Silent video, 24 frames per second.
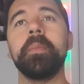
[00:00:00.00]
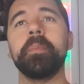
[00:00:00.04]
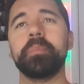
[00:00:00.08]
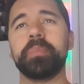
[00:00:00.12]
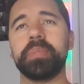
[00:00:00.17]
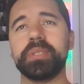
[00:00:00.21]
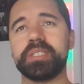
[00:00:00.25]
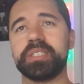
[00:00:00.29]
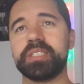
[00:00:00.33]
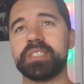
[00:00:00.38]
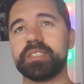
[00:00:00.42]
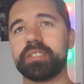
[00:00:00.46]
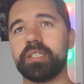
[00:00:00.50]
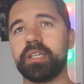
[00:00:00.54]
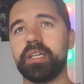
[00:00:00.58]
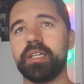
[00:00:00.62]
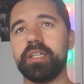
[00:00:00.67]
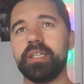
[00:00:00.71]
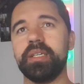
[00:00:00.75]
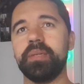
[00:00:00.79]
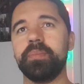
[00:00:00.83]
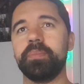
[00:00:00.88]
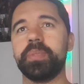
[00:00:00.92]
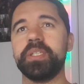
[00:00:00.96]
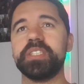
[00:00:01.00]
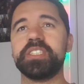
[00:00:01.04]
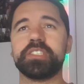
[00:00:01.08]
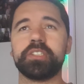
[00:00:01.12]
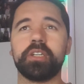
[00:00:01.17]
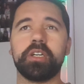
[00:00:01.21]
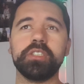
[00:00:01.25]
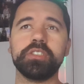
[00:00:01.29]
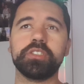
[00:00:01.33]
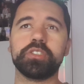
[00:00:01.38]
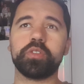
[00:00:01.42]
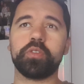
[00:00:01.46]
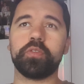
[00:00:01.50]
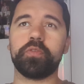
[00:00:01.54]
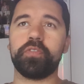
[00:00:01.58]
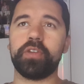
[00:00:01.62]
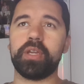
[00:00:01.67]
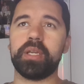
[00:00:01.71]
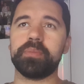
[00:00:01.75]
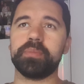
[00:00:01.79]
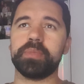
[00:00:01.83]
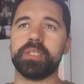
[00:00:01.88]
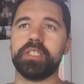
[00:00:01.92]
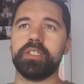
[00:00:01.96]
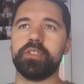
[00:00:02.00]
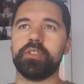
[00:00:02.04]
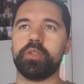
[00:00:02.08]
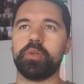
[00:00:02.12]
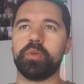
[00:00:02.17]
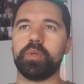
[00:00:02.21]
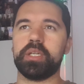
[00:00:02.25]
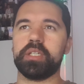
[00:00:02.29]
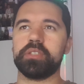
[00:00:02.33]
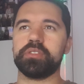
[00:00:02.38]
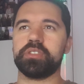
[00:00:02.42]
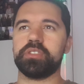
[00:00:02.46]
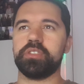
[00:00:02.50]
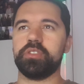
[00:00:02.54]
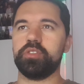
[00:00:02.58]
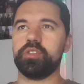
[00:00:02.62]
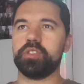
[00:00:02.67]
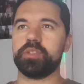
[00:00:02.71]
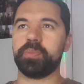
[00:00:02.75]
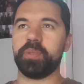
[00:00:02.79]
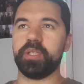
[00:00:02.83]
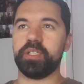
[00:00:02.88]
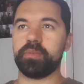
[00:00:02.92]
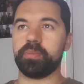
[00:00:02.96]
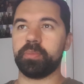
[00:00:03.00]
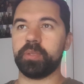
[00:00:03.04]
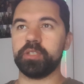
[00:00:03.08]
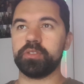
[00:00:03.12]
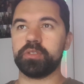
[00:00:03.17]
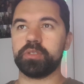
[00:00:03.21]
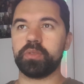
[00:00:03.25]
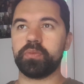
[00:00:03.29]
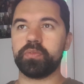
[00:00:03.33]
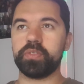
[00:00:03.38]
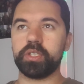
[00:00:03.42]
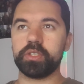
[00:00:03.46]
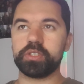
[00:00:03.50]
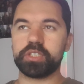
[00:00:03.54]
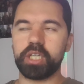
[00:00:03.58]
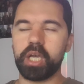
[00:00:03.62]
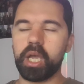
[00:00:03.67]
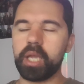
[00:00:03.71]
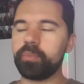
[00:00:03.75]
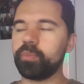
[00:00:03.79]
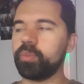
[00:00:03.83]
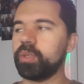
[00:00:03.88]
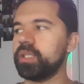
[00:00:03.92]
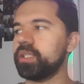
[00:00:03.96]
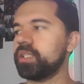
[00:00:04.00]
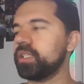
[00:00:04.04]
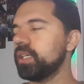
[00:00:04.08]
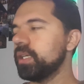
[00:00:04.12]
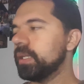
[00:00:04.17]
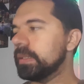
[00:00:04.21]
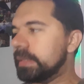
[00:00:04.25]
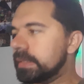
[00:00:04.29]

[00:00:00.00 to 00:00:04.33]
besides your family, who else do you spend most of your time with?